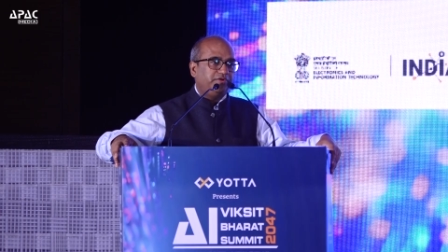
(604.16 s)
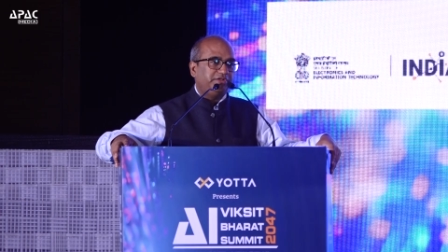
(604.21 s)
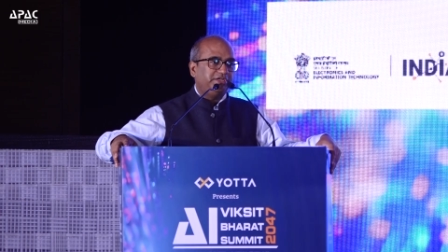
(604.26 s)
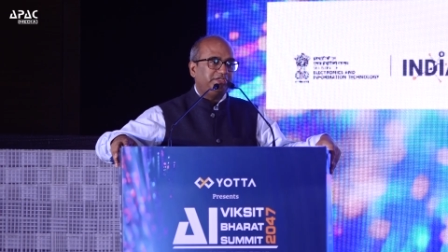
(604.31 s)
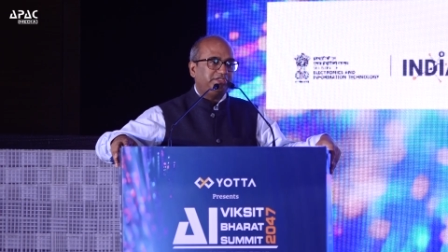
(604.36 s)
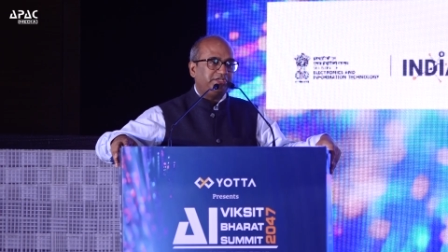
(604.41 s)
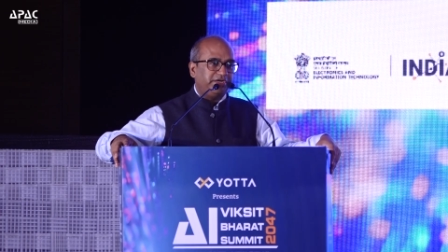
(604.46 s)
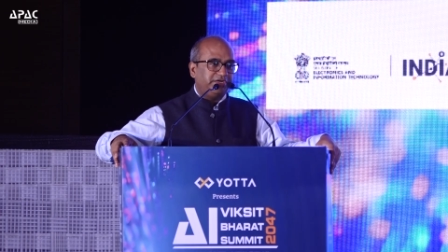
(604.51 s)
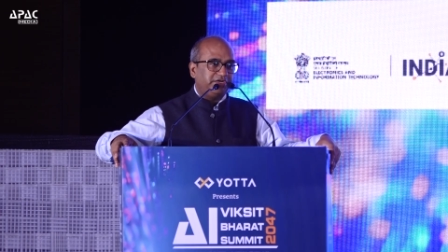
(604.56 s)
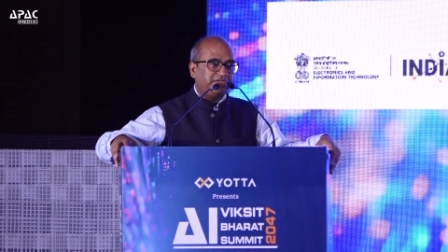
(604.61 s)
whether
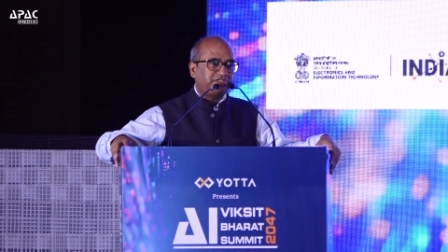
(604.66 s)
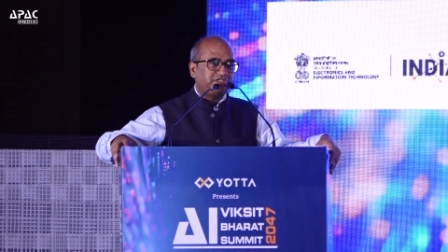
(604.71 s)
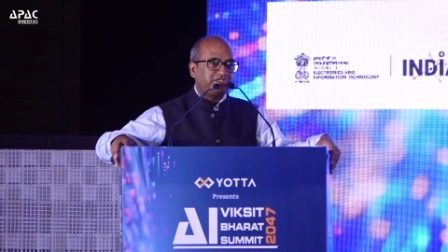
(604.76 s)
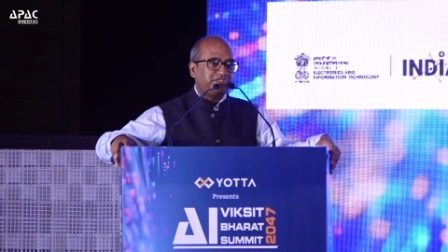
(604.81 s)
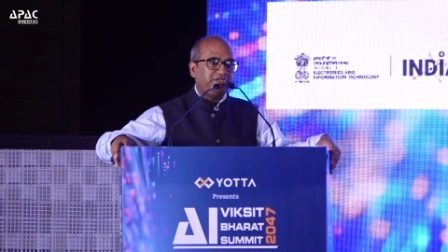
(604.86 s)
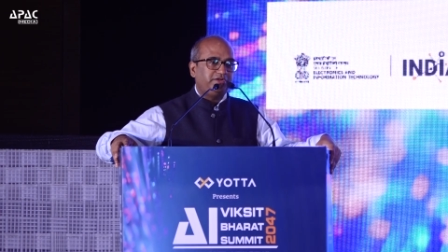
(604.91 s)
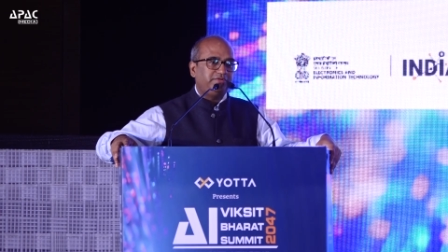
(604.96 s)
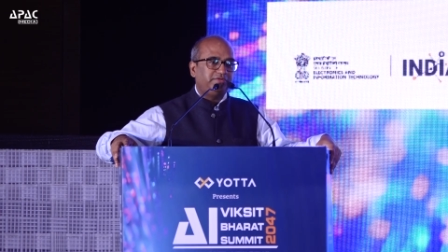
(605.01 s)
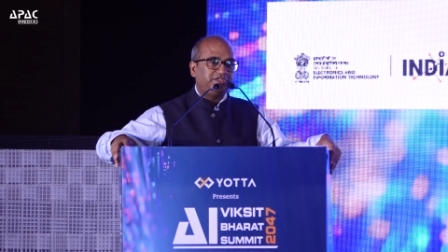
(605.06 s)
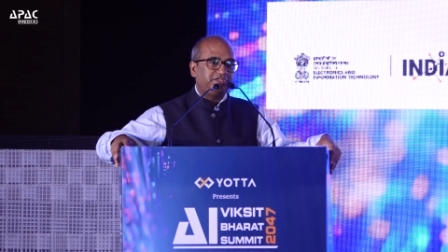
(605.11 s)
it's
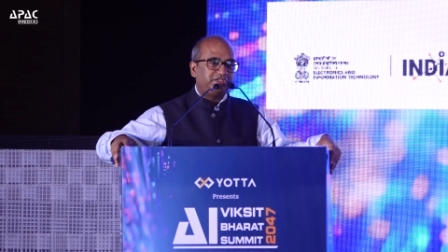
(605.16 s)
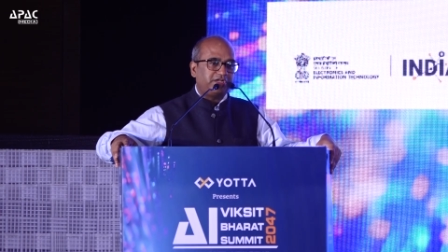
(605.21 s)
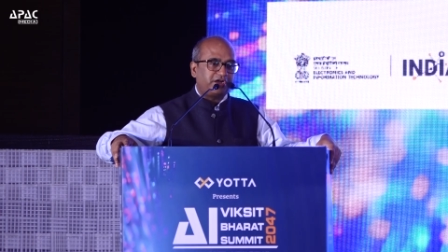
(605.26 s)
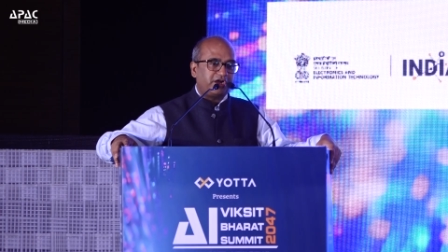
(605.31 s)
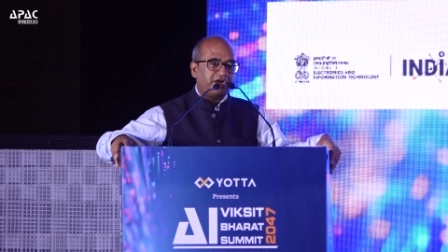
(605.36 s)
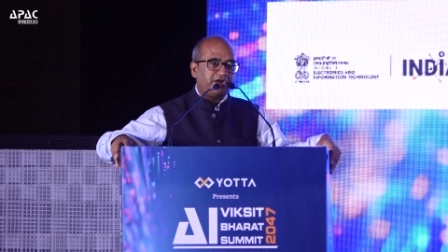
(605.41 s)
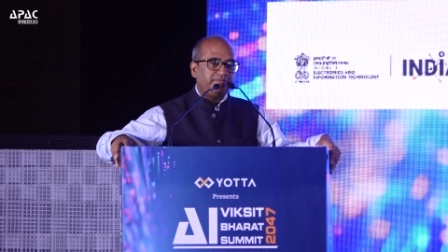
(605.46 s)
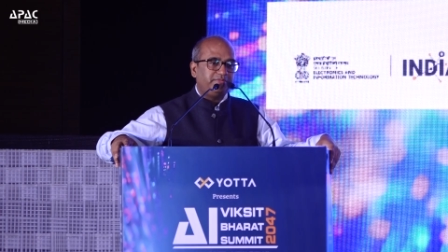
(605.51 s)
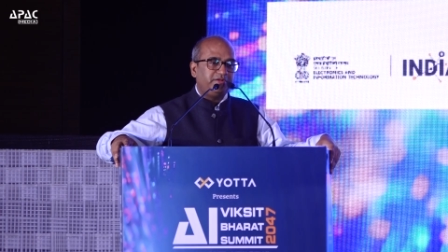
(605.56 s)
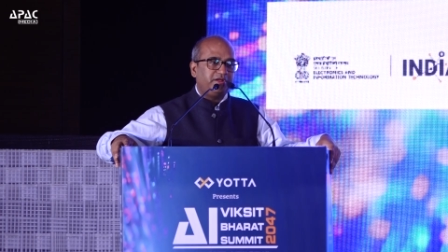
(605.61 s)
industry, whether it's
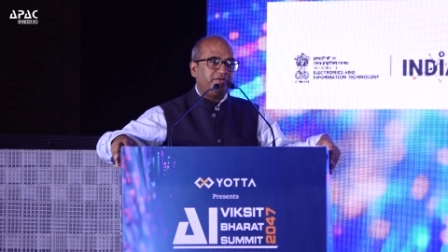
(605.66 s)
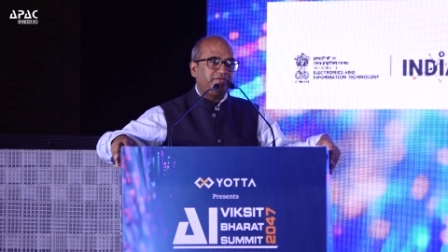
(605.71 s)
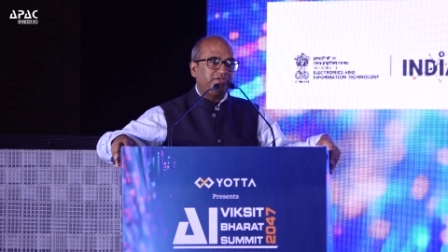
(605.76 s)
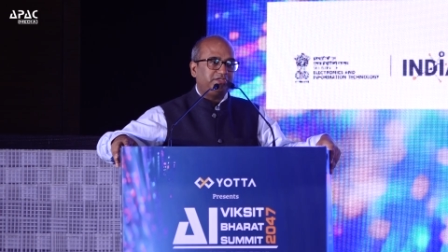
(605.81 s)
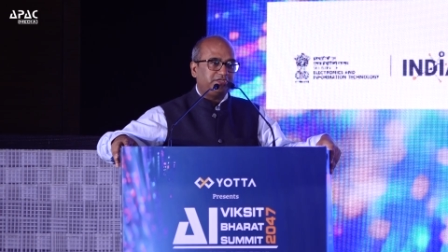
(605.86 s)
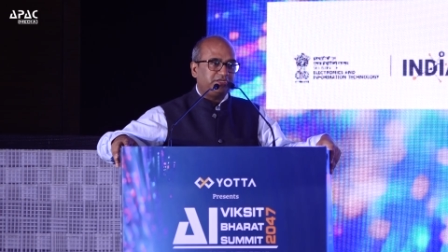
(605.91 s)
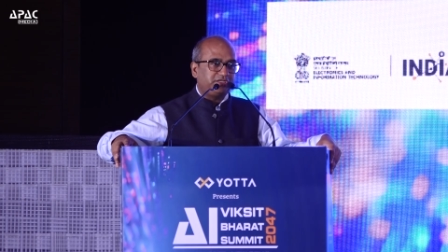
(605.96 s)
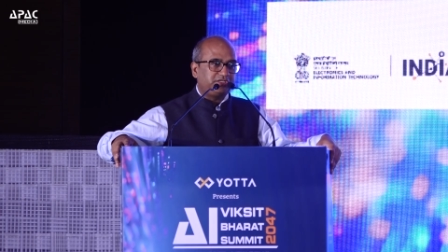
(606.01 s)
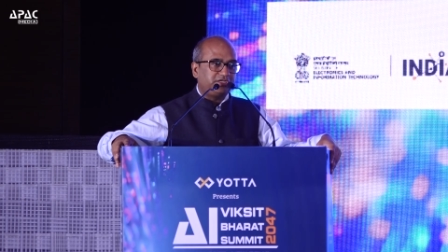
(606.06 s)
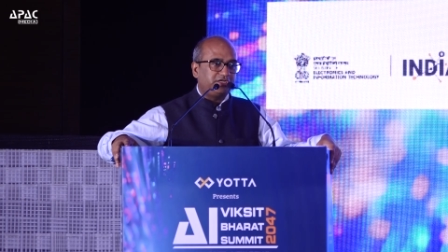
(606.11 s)
academia,
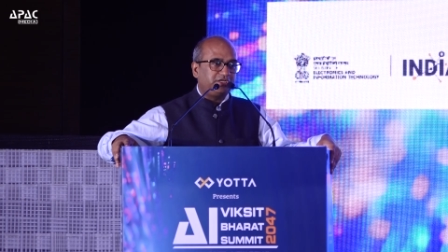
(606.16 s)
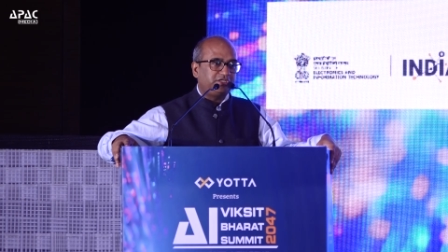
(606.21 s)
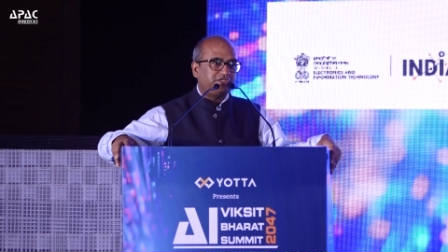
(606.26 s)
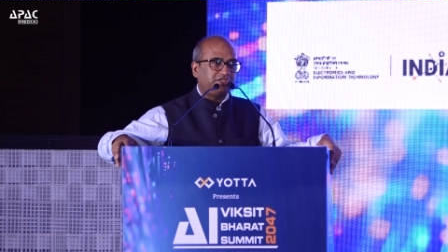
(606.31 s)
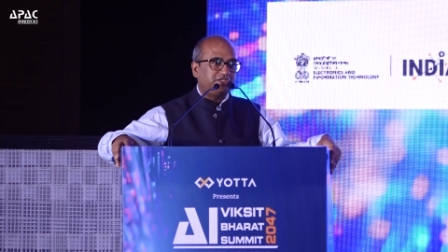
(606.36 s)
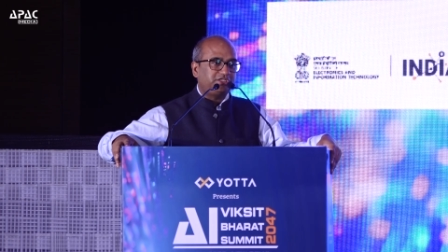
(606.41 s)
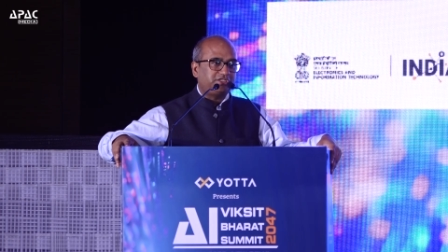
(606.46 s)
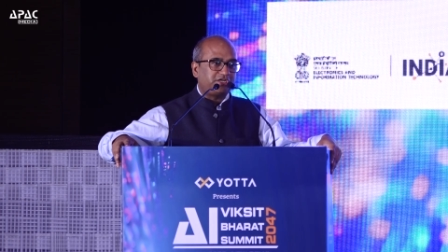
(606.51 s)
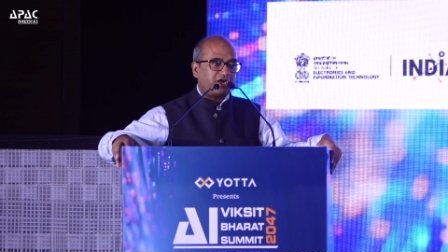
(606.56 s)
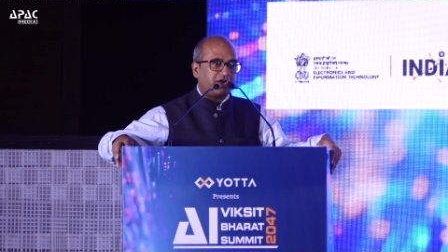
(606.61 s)
whether it's
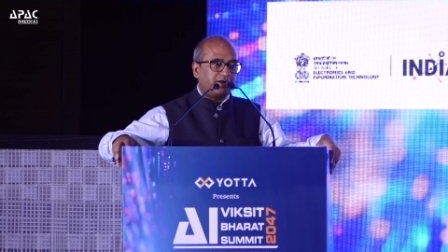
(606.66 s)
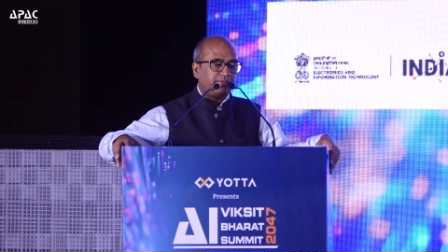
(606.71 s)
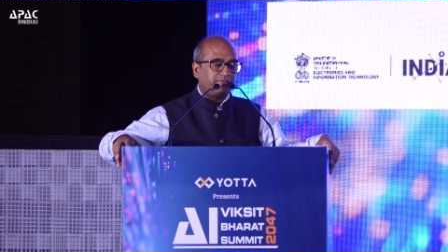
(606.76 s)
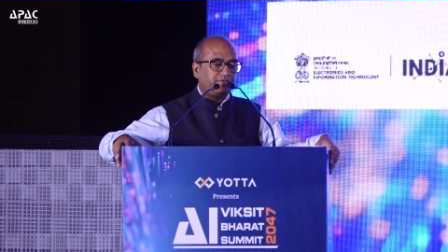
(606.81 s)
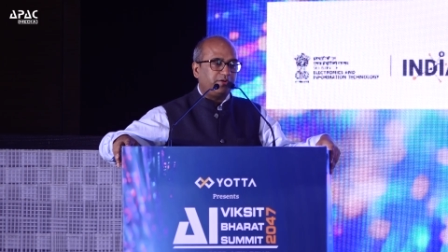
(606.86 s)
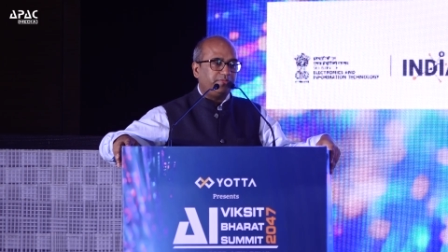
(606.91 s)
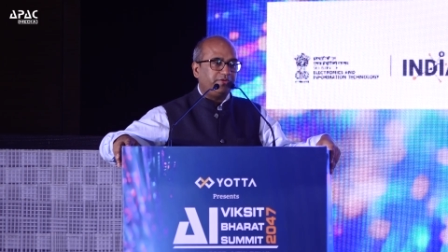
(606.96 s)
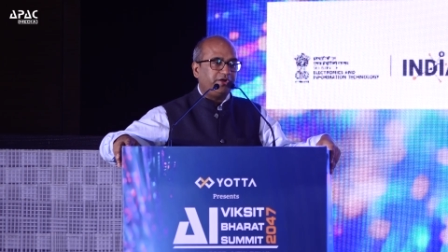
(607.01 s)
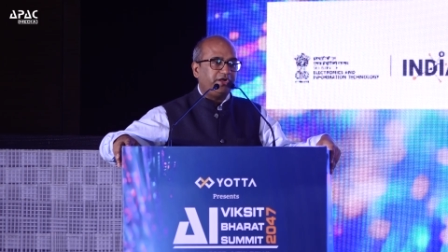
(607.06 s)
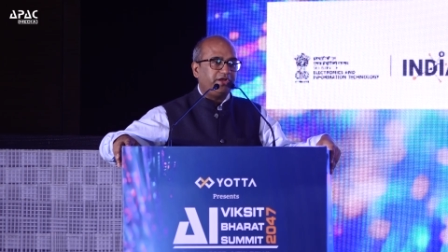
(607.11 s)
researchers, startup
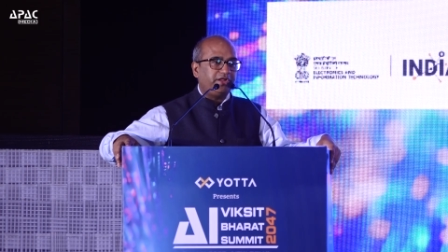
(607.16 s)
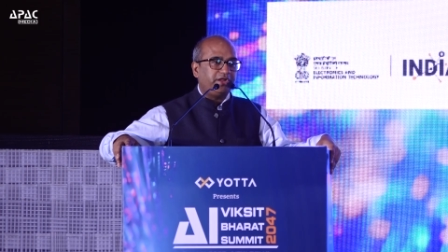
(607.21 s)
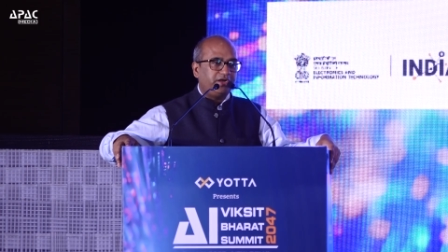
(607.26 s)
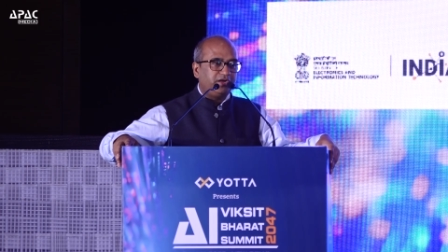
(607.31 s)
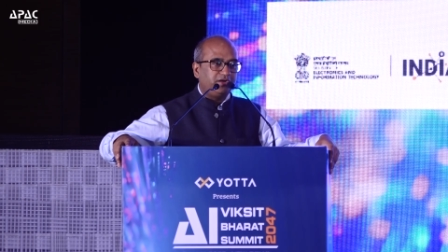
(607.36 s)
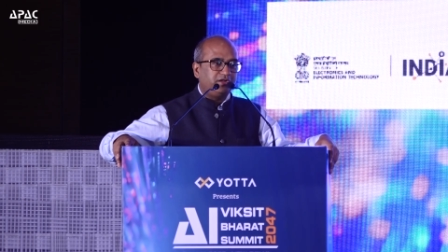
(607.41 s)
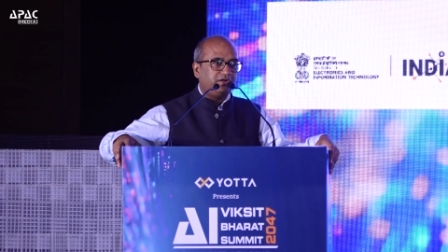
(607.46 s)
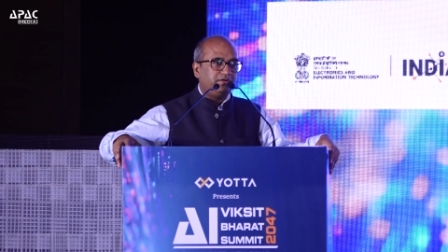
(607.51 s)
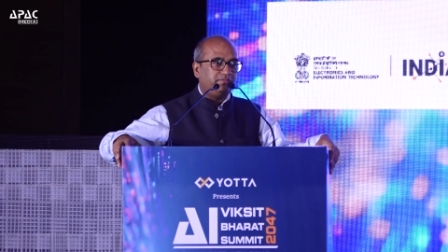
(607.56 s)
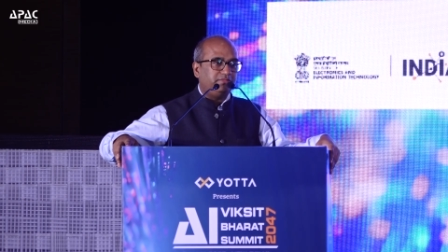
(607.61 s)
community
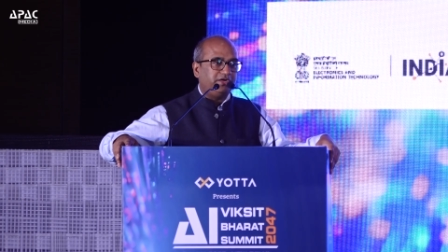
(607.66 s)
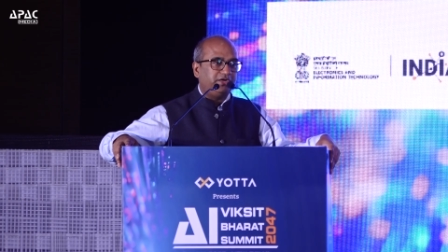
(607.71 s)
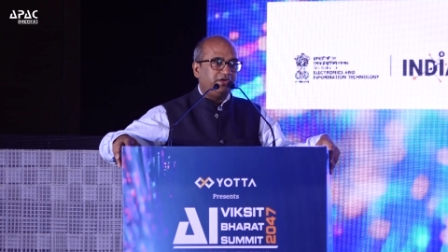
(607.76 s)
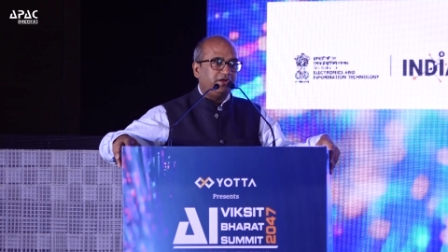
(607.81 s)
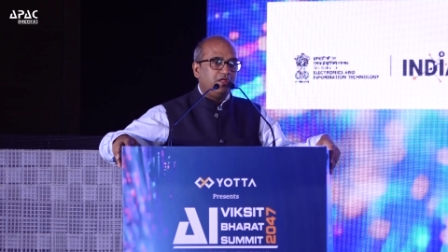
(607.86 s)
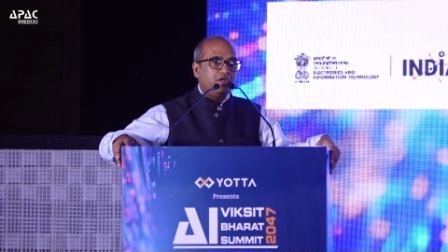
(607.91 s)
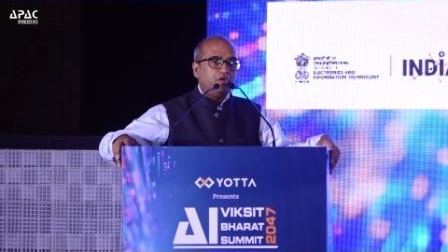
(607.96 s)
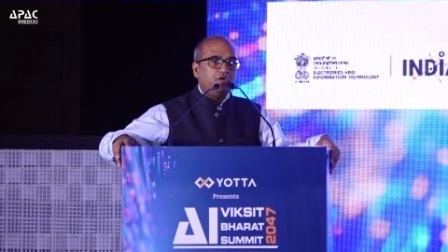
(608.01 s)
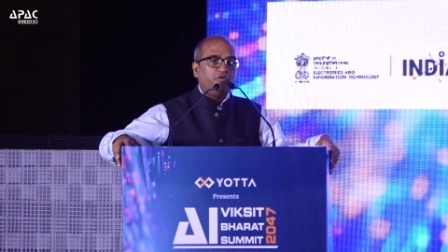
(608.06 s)
and government,